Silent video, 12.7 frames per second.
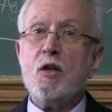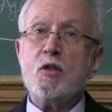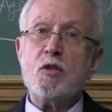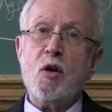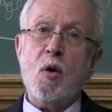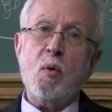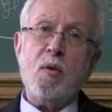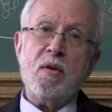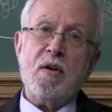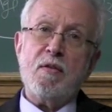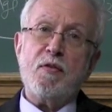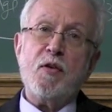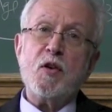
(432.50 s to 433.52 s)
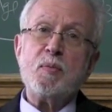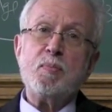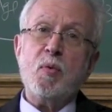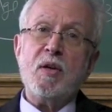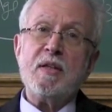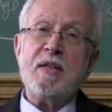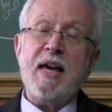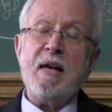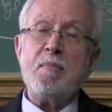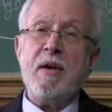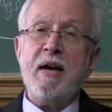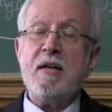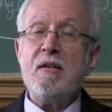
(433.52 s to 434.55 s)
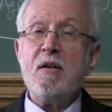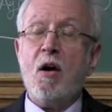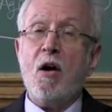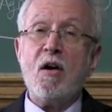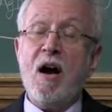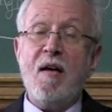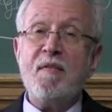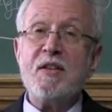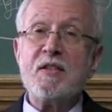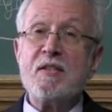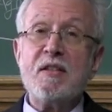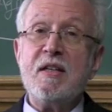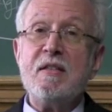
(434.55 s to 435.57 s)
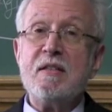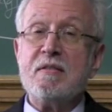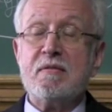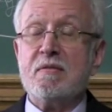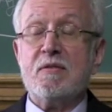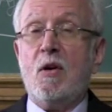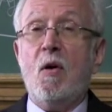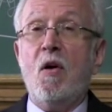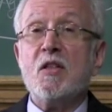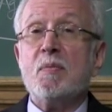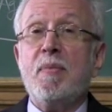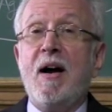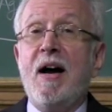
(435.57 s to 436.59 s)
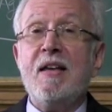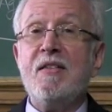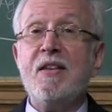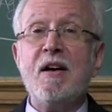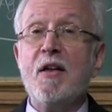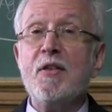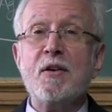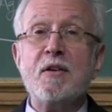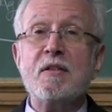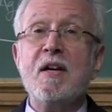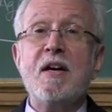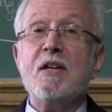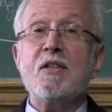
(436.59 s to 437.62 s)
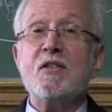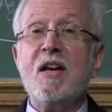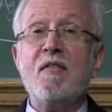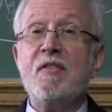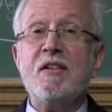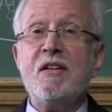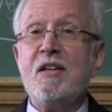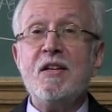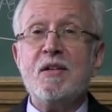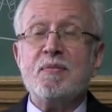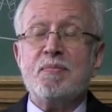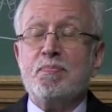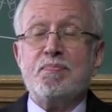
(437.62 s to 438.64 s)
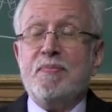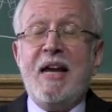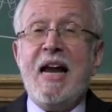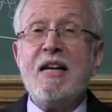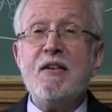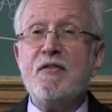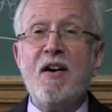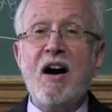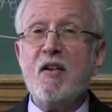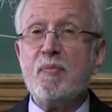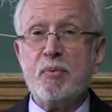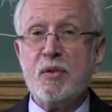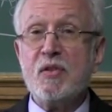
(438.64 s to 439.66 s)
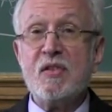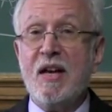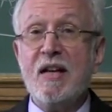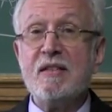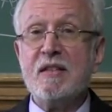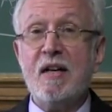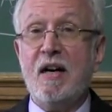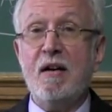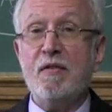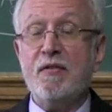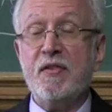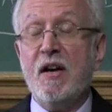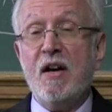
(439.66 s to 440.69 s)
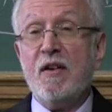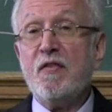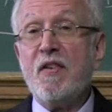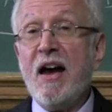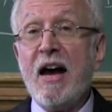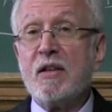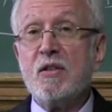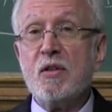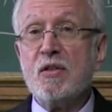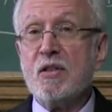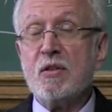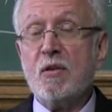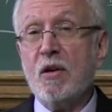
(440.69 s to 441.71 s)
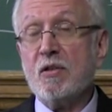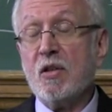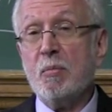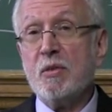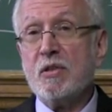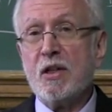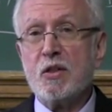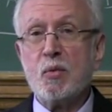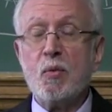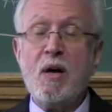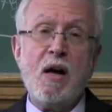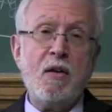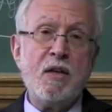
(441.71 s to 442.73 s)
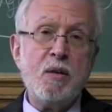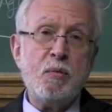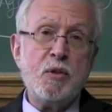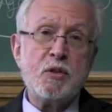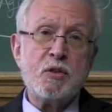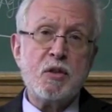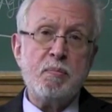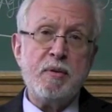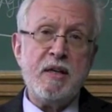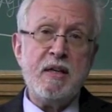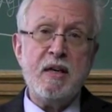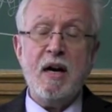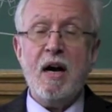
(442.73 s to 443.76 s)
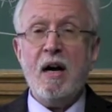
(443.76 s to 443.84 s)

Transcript: So firstborn gay men are obviously caused by the other 70 or 85% of factors that cause homosexuality, which could be